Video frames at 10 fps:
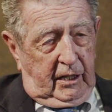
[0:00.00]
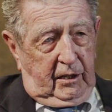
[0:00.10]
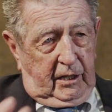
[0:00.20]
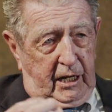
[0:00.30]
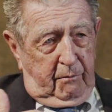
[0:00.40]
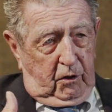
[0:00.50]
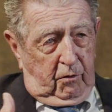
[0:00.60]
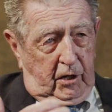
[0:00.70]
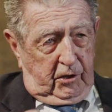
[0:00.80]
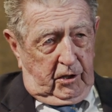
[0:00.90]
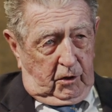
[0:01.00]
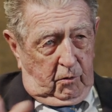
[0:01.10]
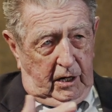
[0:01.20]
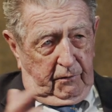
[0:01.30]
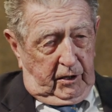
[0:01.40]
and came across the
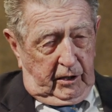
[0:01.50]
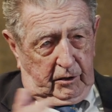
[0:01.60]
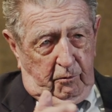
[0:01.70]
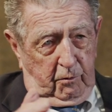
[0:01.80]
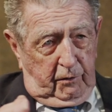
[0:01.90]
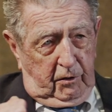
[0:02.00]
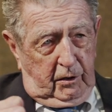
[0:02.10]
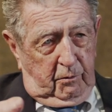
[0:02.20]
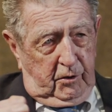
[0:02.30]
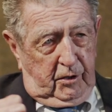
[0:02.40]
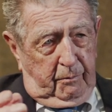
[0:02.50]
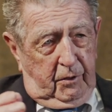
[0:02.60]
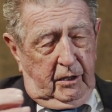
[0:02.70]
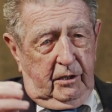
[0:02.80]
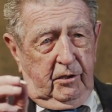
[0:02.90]
Cua Viet, the river that was up
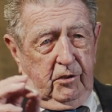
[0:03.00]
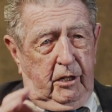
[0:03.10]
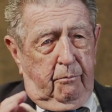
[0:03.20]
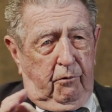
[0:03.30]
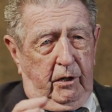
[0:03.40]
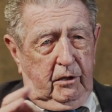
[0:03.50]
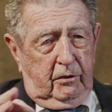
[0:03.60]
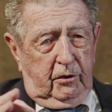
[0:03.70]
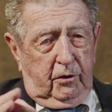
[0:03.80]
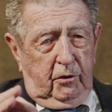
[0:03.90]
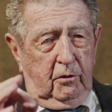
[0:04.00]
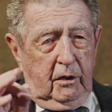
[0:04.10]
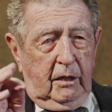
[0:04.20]
there that separated the two,